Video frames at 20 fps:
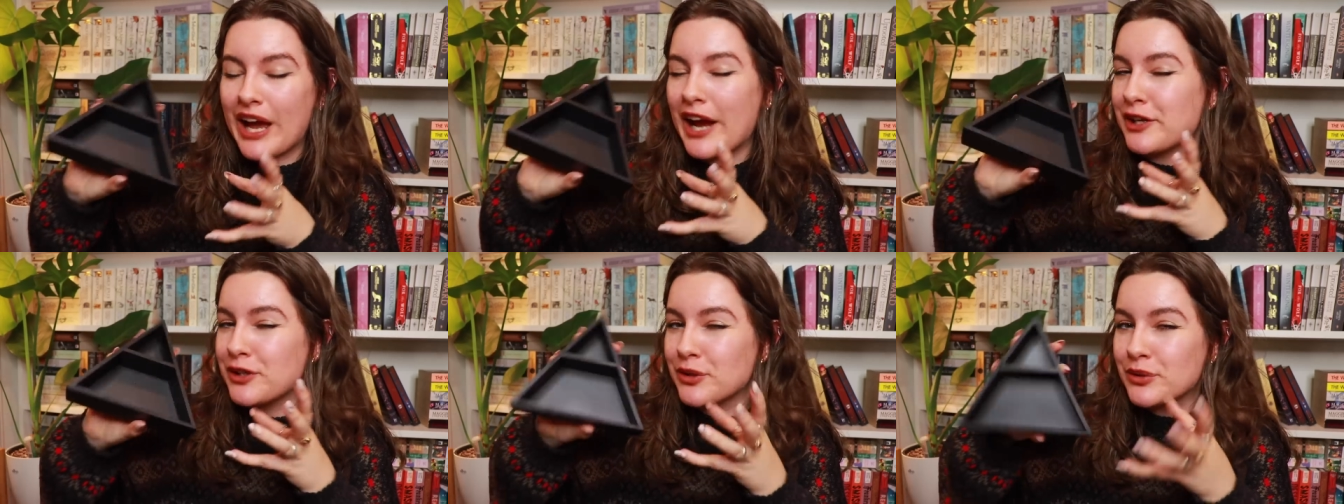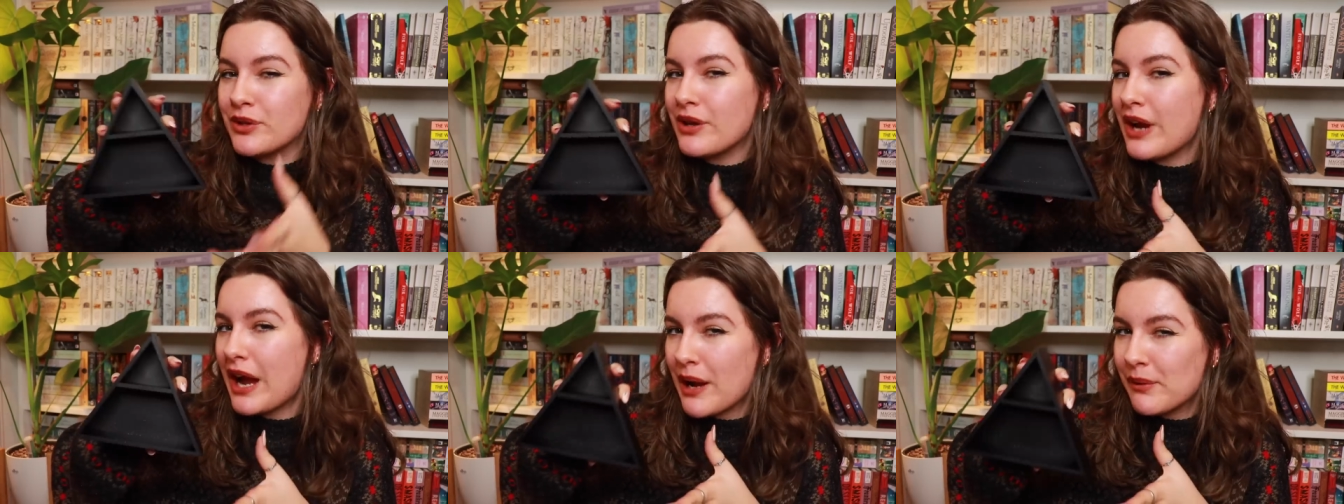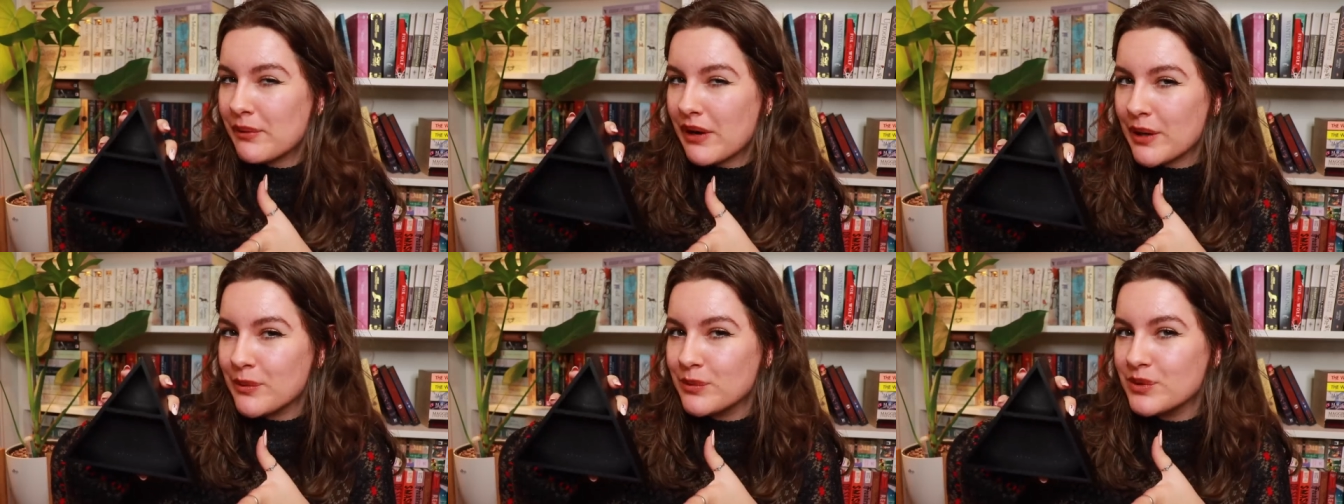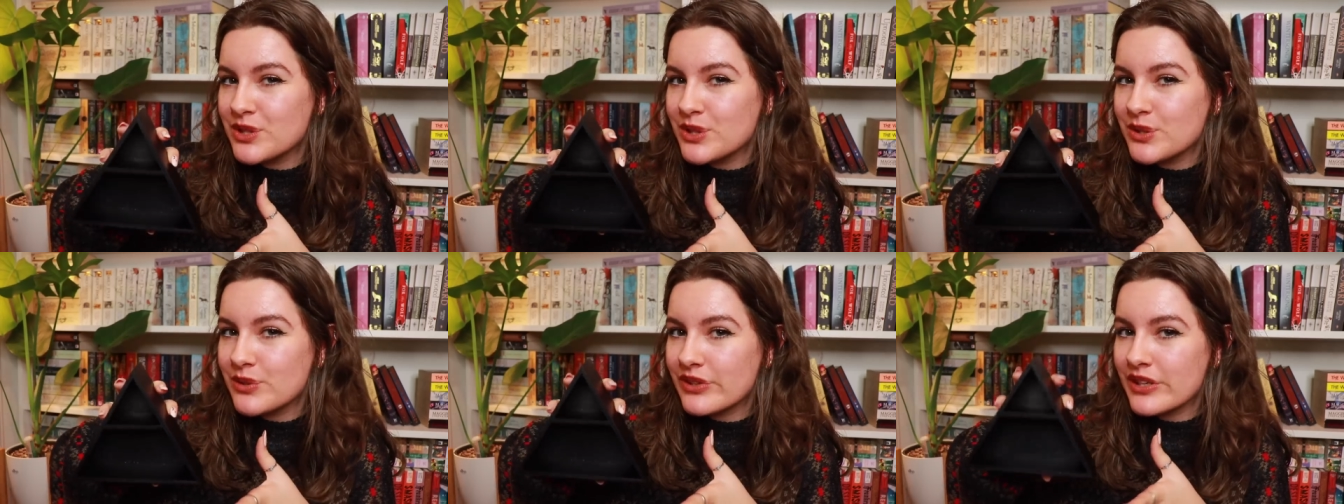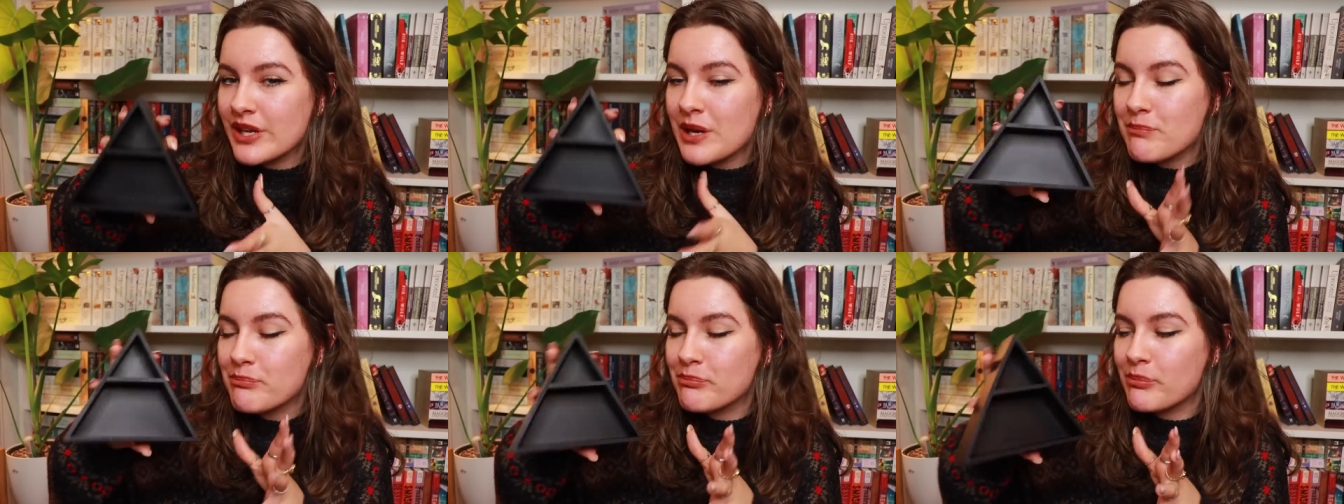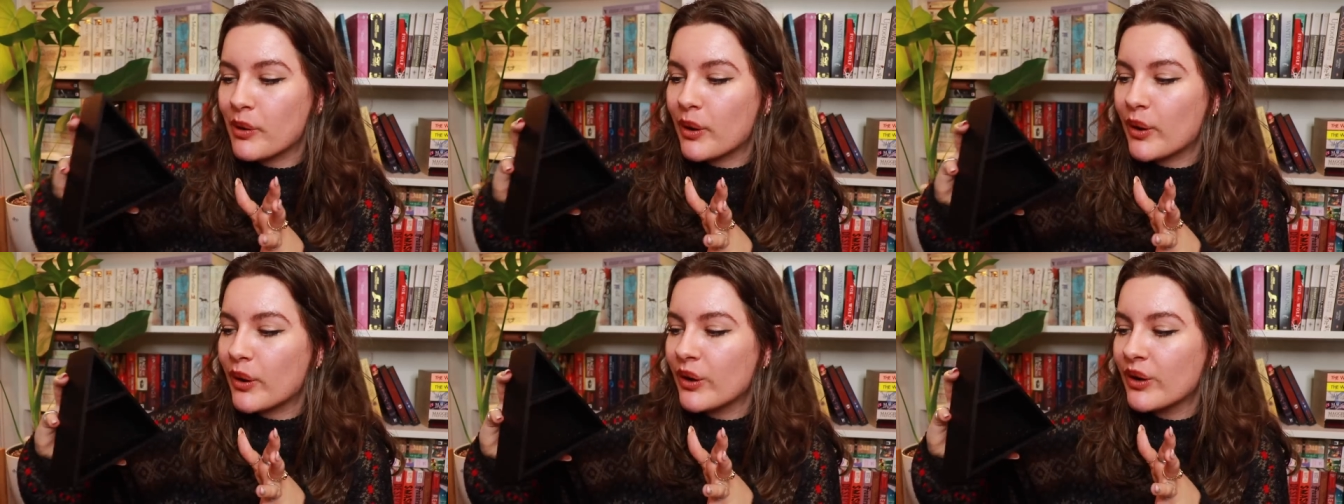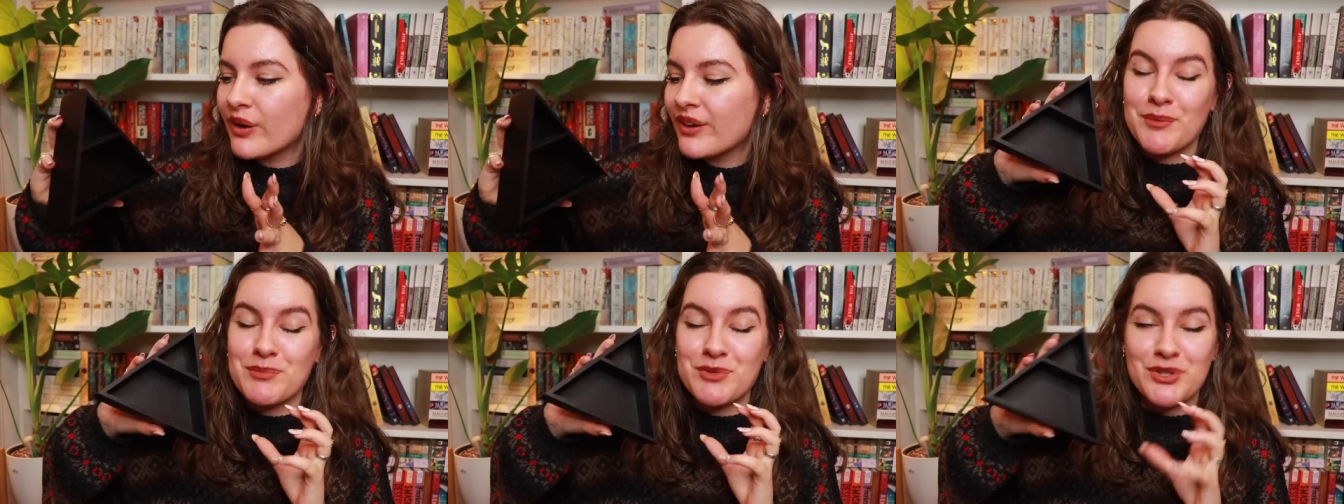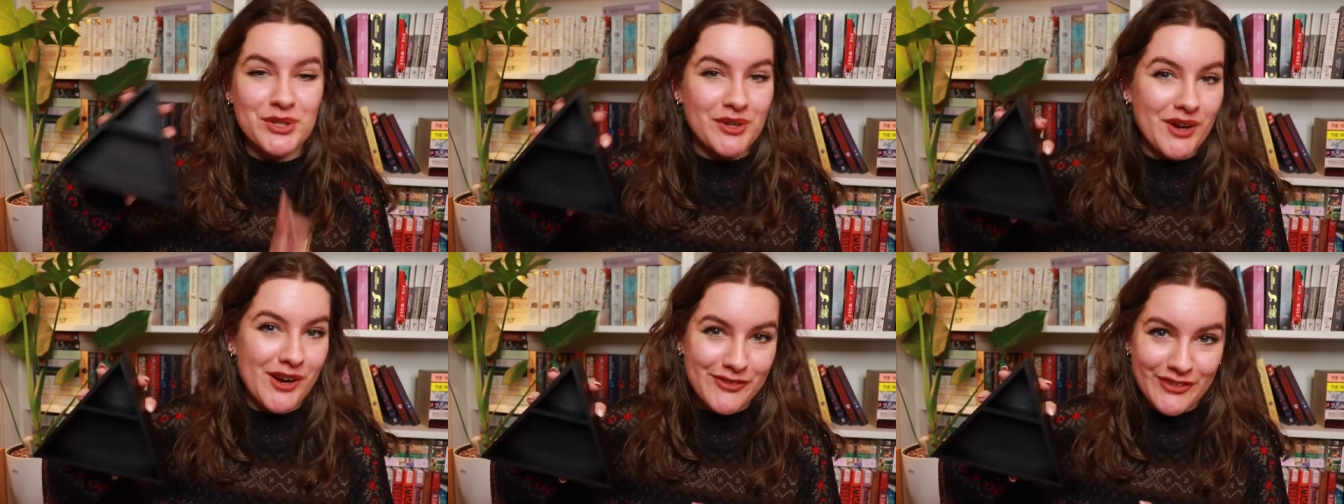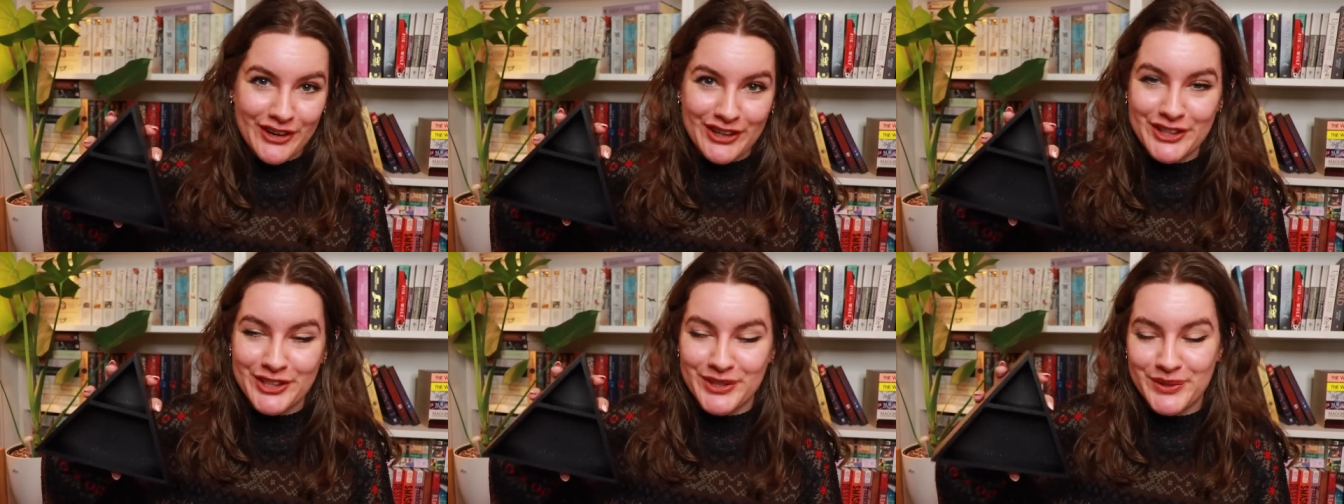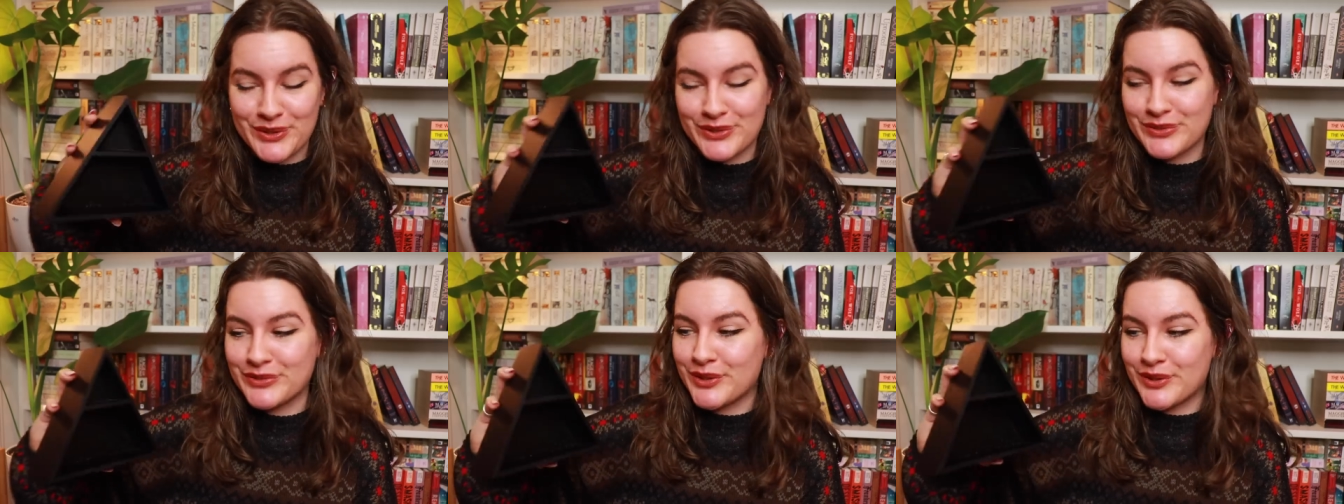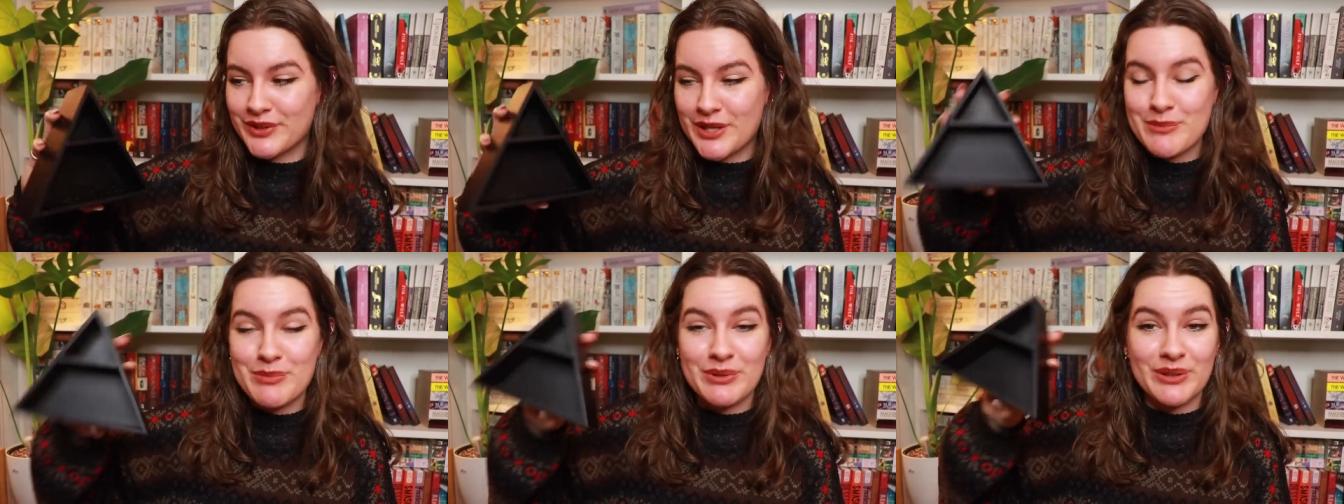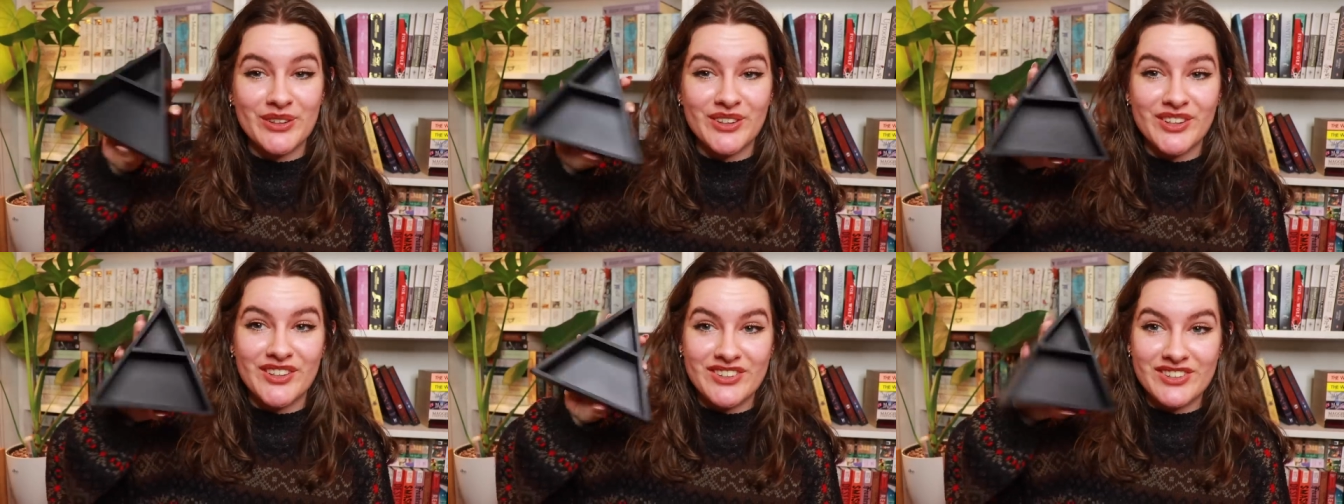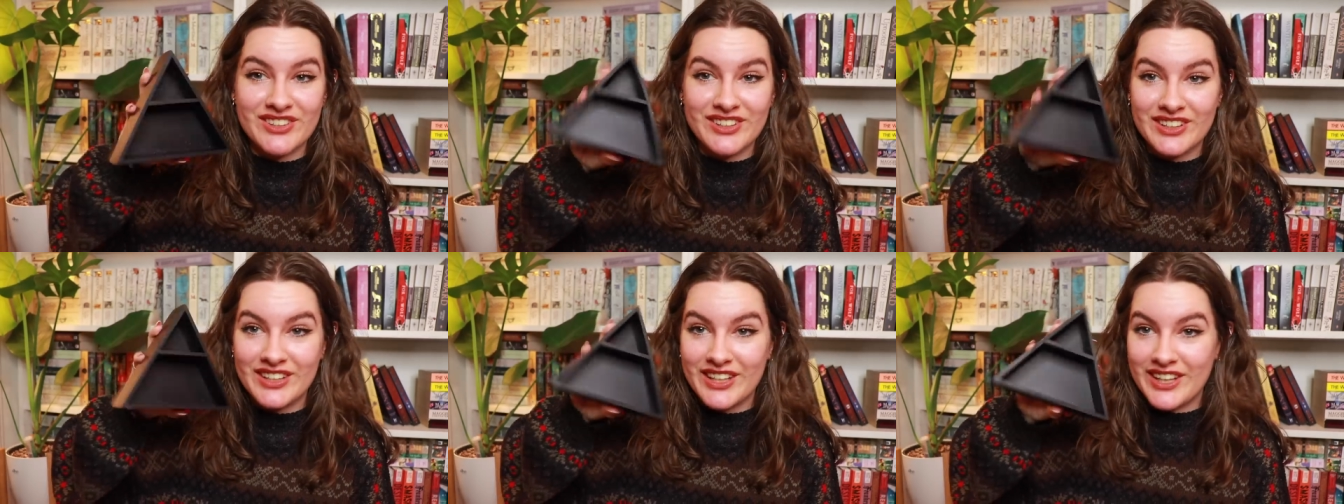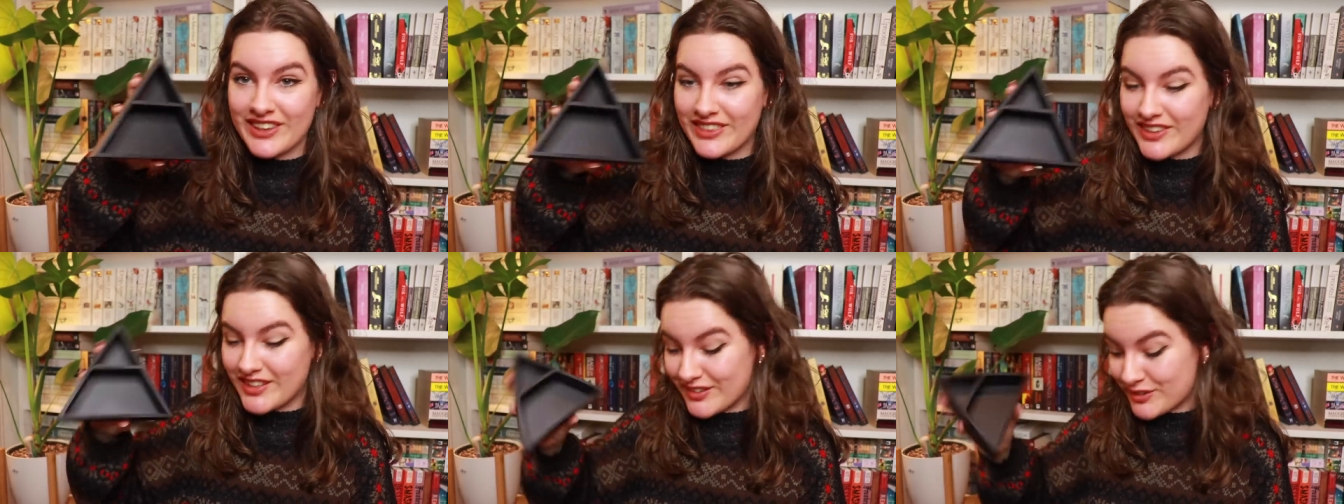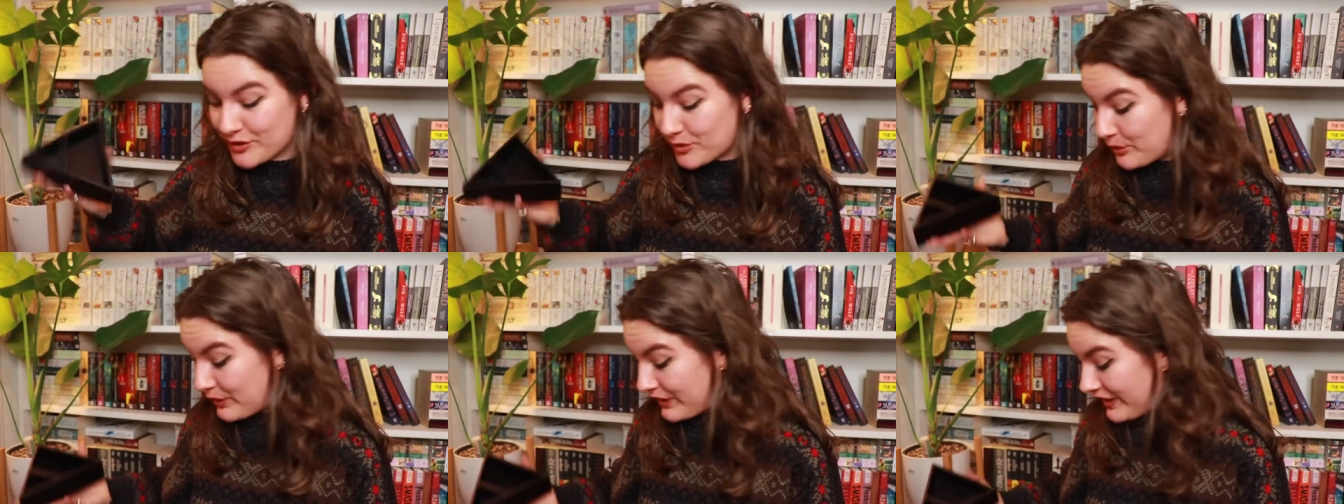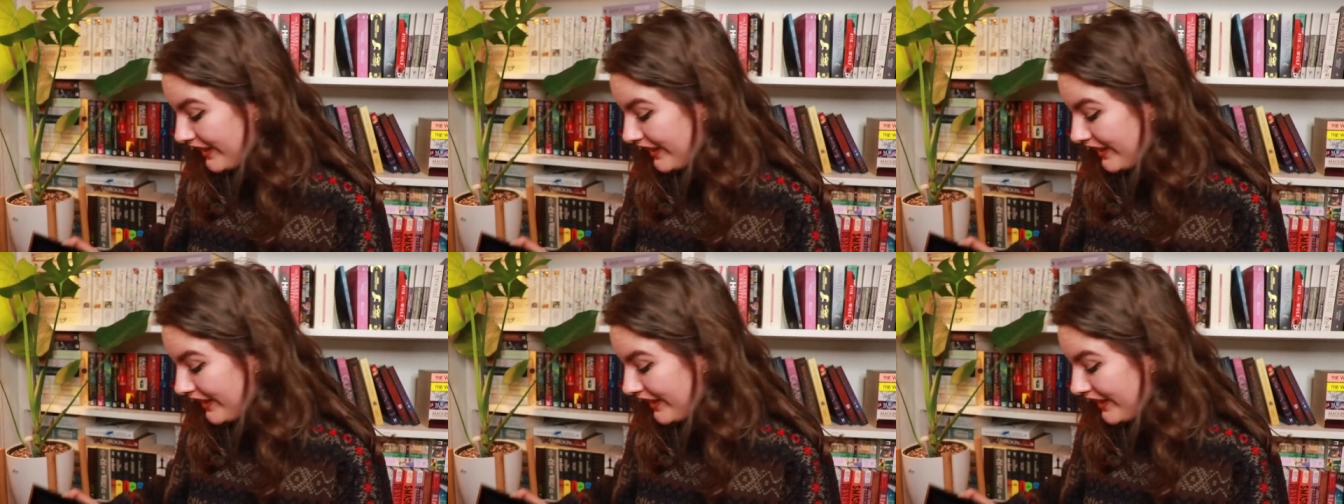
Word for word: I don't know how I would use it, but I'm sure I'll find a use for it because these are quite